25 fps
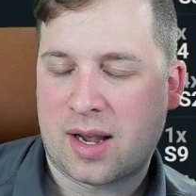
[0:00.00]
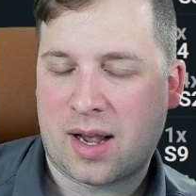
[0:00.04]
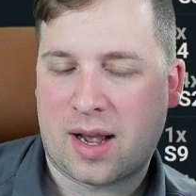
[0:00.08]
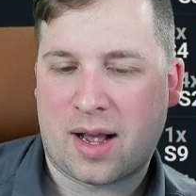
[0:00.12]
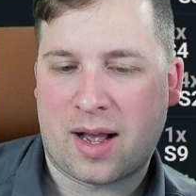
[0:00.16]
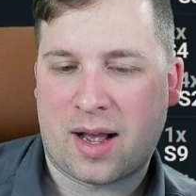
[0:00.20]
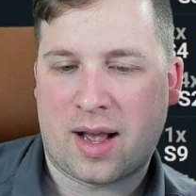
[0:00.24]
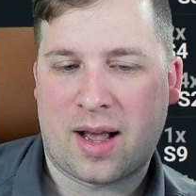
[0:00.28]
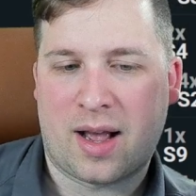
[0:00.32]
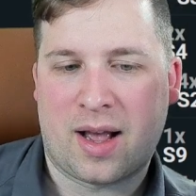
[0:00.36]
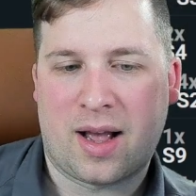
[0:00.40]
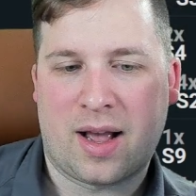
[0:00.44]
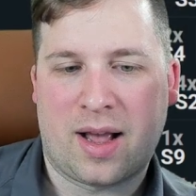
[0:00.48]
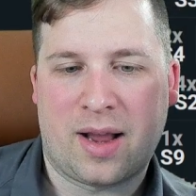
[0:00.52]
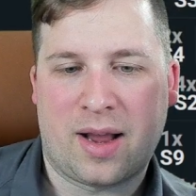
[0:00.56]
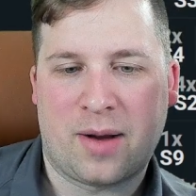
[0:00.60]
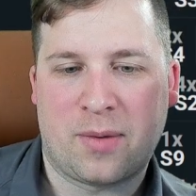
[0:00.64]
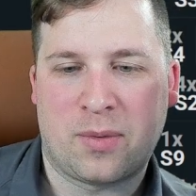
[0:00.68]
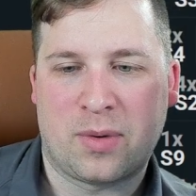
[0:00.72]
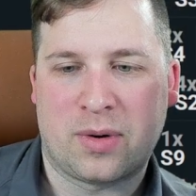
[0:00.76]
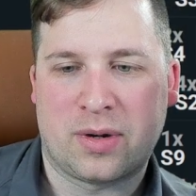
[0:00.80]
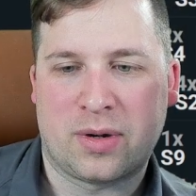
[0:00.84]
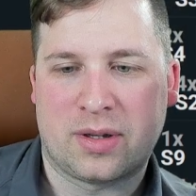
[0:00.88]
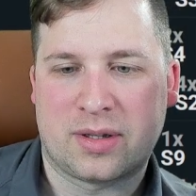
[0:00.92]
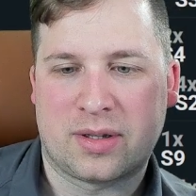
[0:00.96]
It
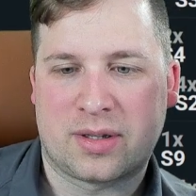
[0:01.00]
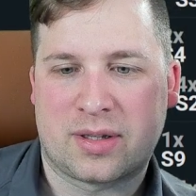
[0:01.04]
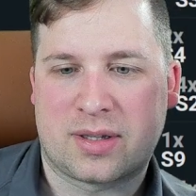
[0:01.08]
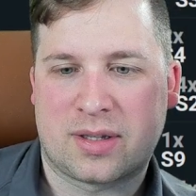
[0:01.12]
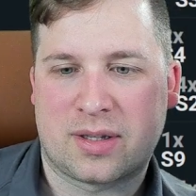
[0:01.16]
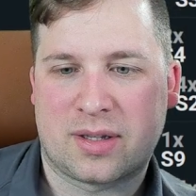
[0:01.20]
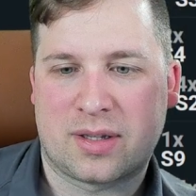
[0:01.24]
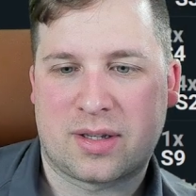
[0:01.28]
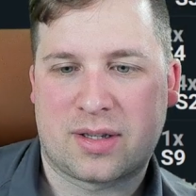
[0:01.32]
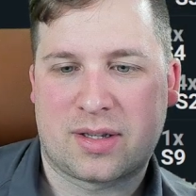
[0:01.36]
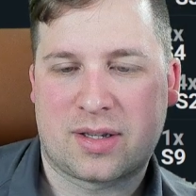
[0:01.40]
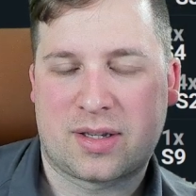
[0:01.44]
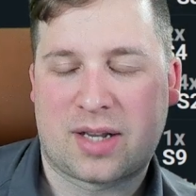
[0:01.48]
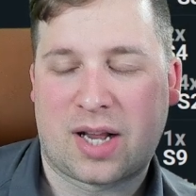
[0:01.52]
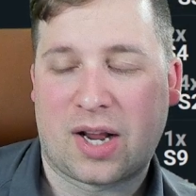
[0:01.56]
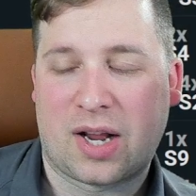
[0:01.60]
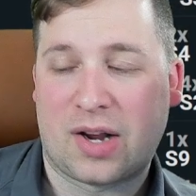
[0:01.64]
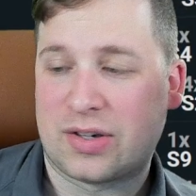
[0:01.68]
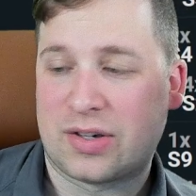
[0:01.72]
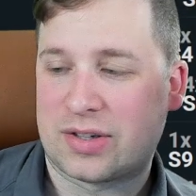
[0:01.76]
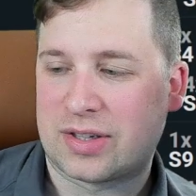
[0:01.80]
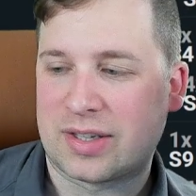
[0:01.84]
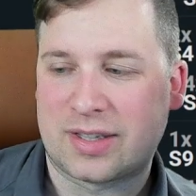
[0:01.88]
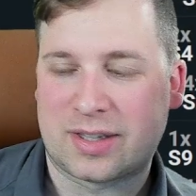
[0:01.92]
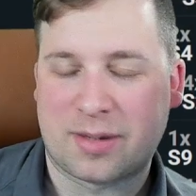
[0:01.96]
was
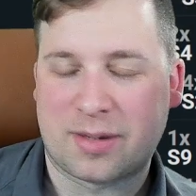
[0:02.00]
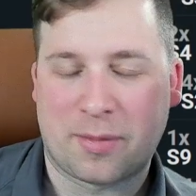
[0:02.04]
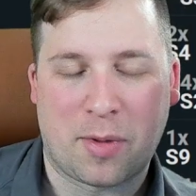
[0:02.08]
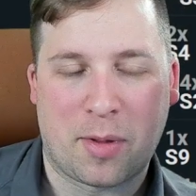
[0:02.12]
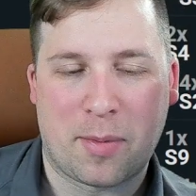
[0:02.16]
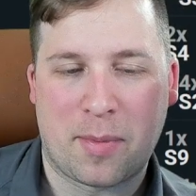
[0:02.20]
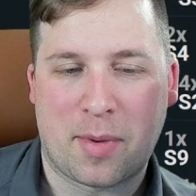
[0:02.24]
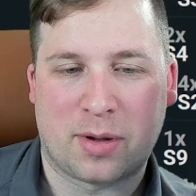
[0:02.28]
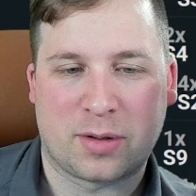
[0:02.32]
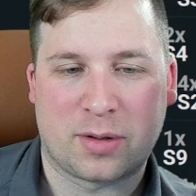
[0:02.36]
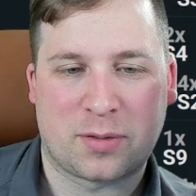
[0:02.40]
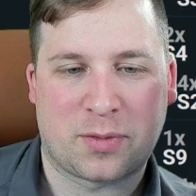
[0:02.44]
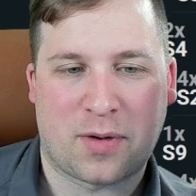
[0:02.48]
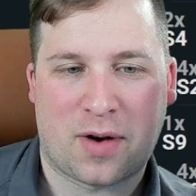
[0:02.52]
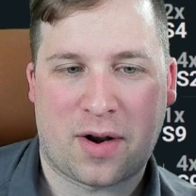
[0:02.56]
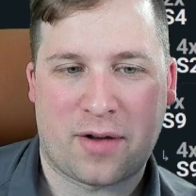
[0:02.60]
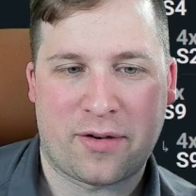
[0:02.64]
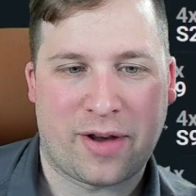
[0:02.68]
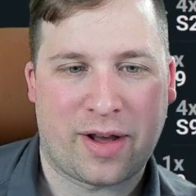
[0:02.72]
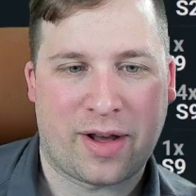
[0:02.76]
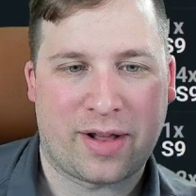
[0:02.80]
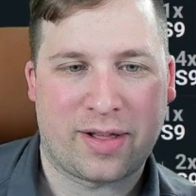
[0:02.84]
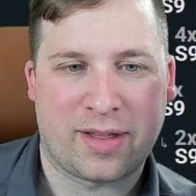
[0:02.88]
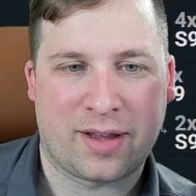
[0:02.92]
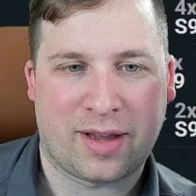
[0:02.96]
seriously some of the most fun I've
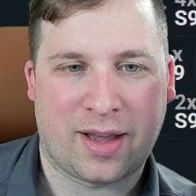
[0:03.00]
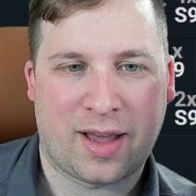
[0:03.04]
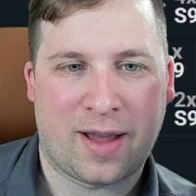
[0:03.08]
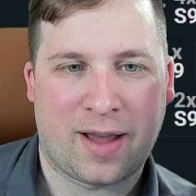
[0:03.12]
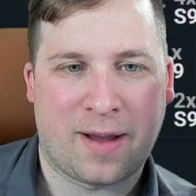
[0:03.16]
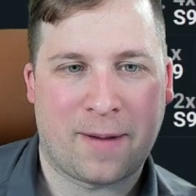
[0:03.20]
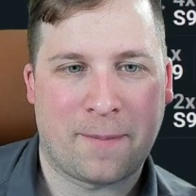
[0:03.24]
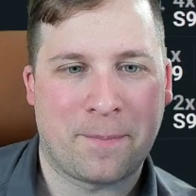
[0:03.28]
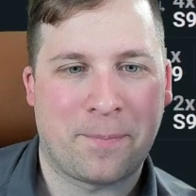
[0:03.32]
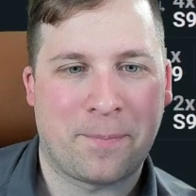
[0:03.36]
had in the game.